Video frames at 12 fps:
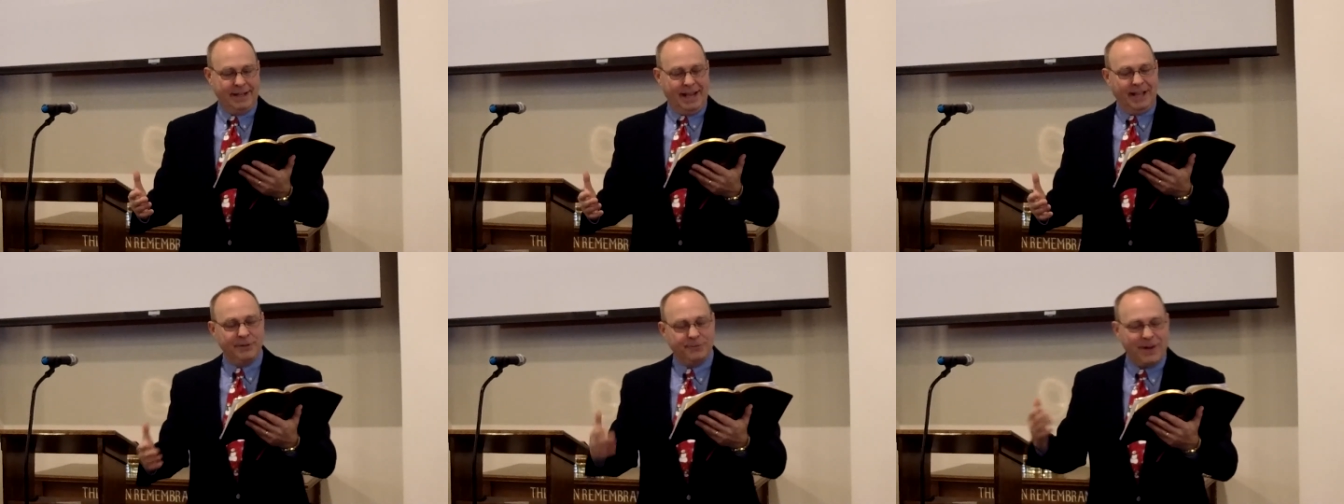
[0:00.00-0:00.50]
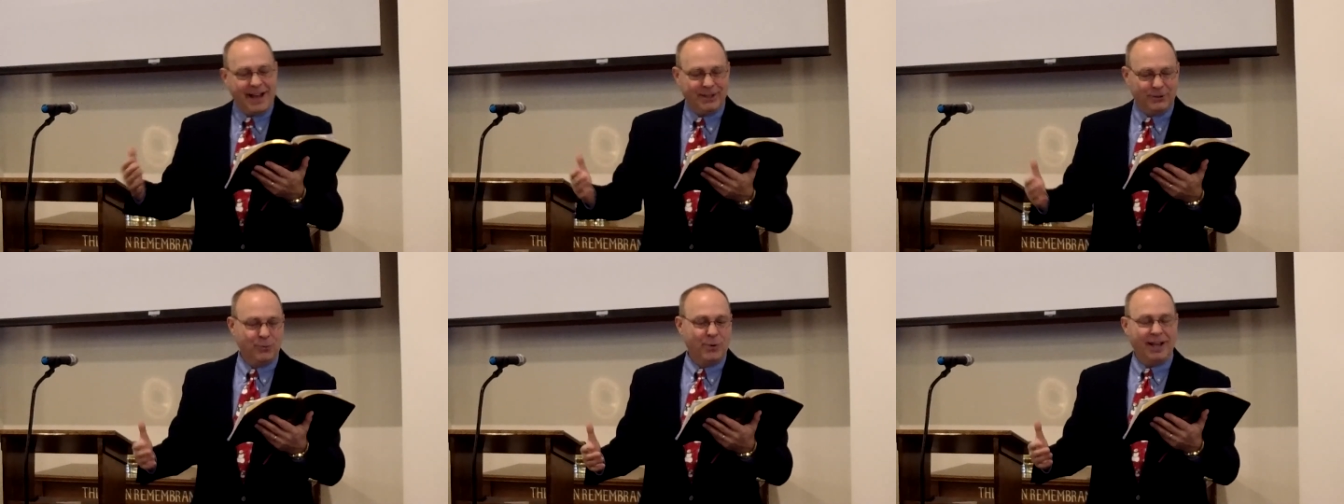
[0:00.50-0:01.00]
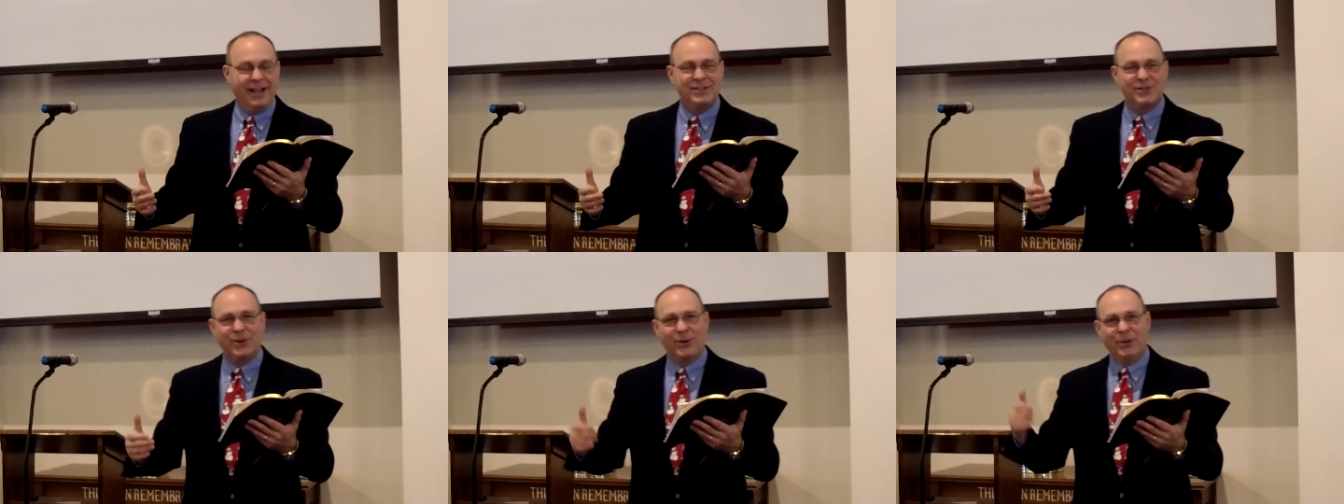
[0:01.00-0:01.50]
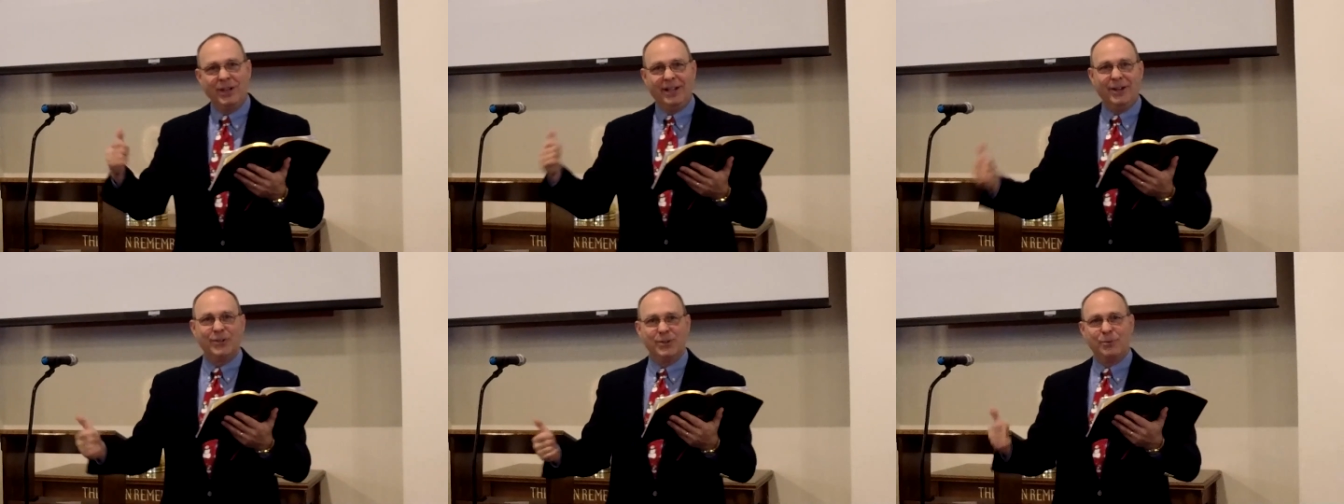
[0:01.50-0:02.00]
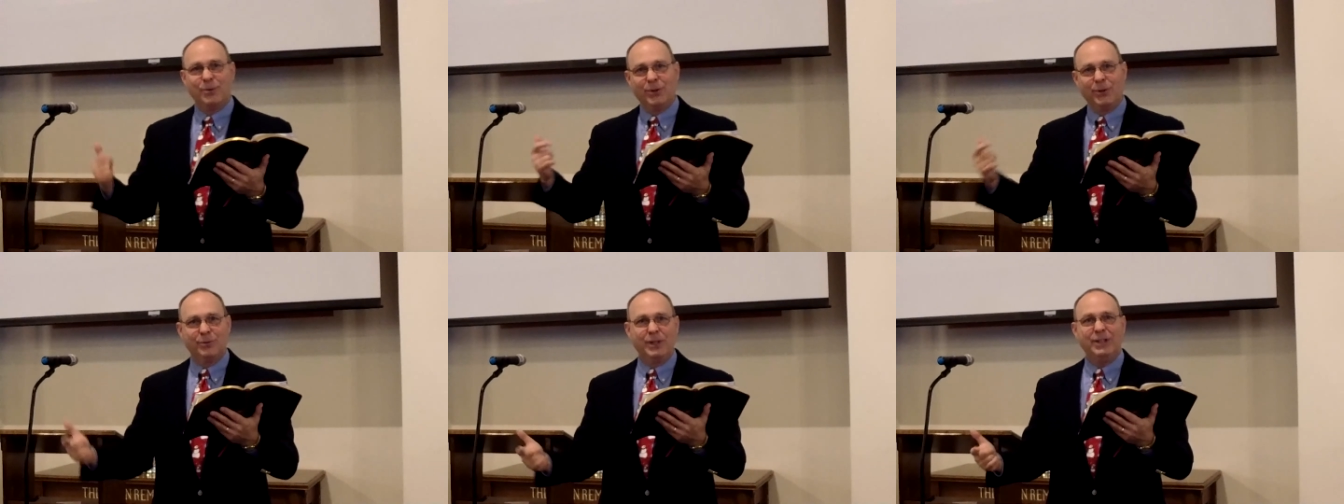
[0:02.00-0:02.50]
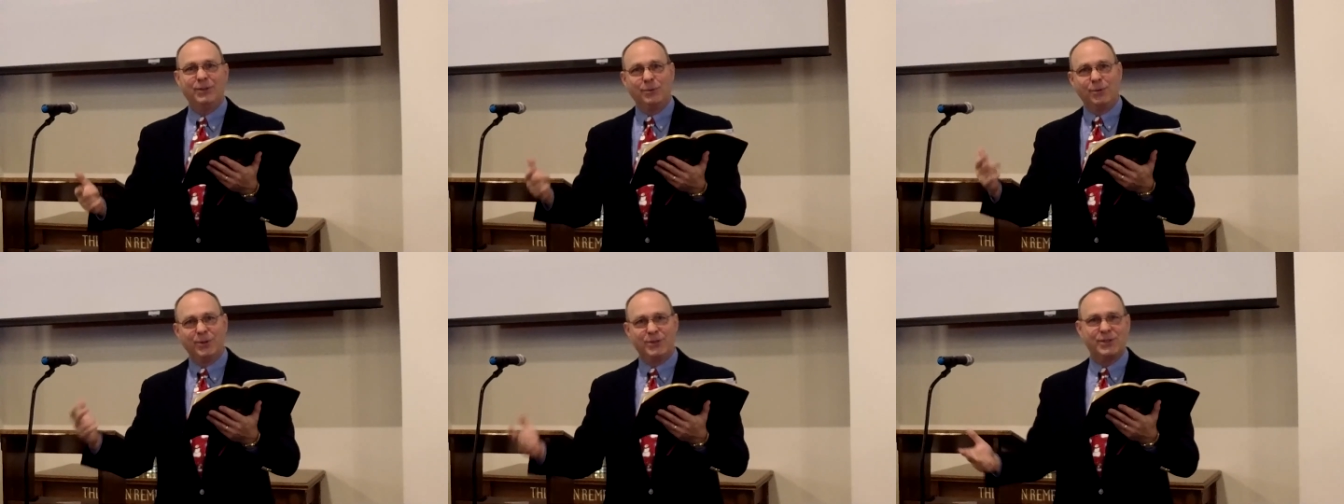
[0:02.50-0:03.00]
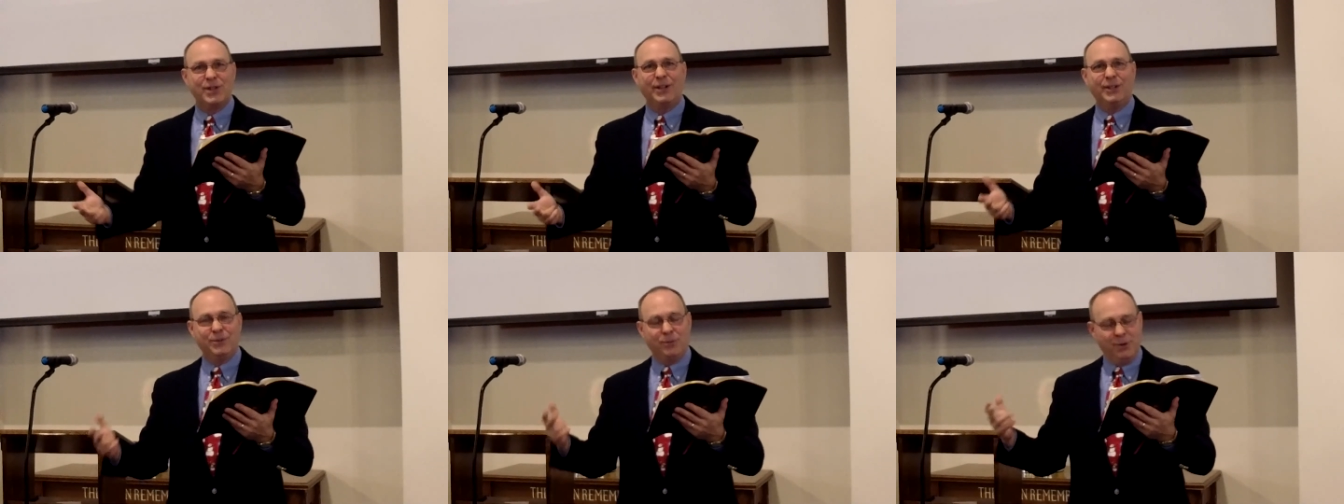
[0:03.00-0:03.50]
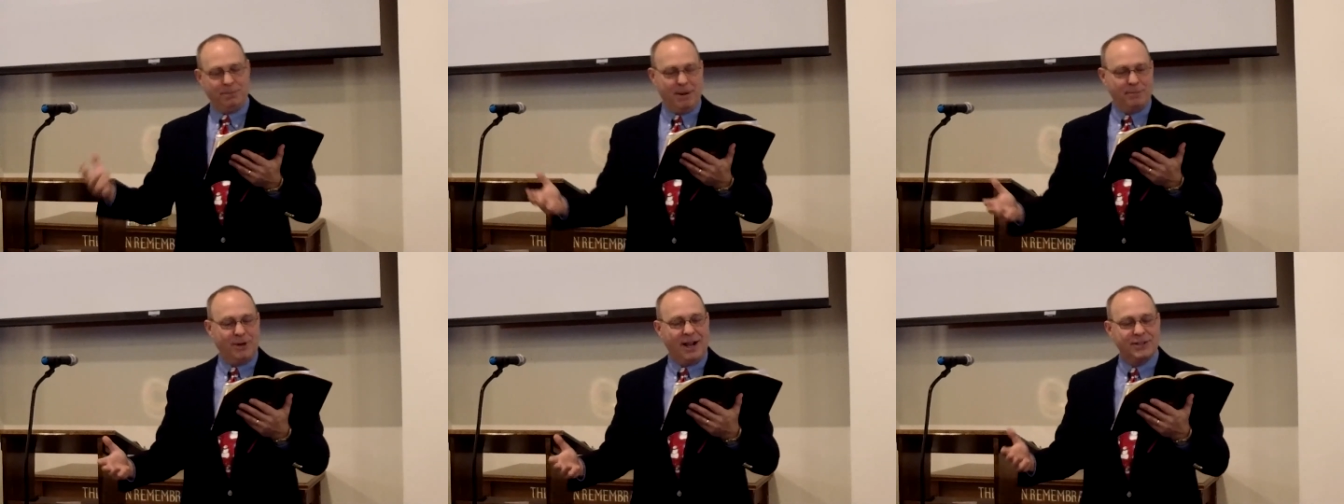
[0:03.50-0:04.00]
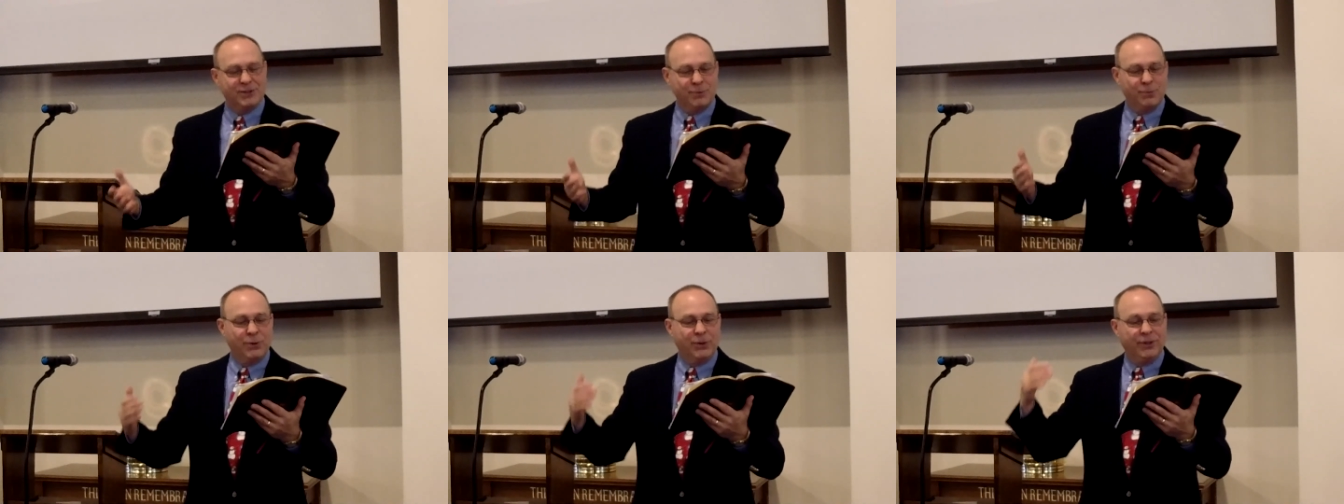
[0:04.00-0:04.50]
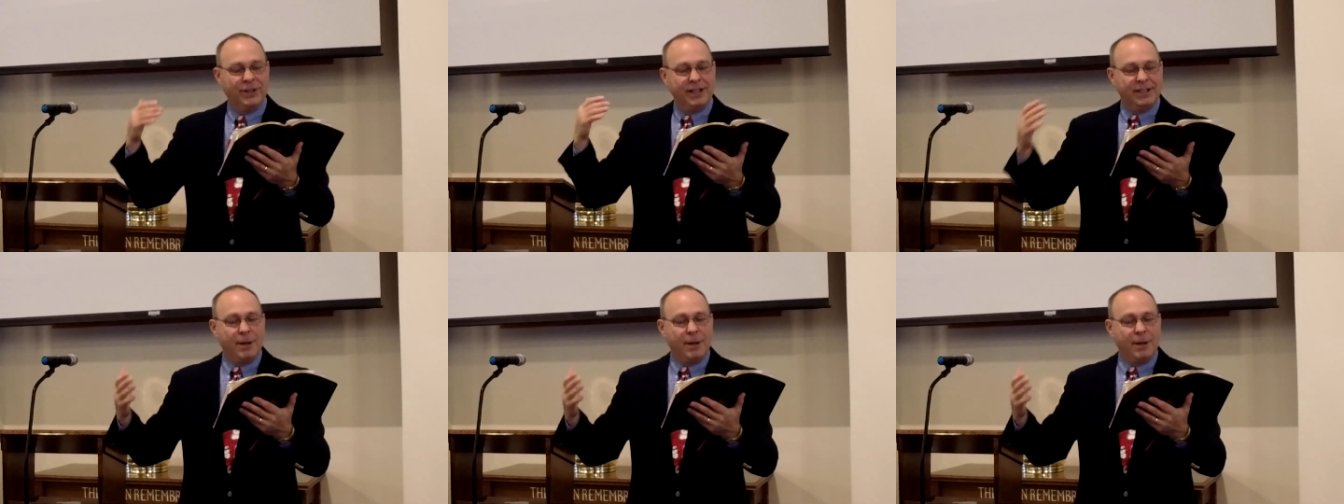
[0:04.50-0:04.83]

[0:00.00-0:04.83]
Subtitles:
And the final way, so hear the word, read the word, study the word, memorize the word.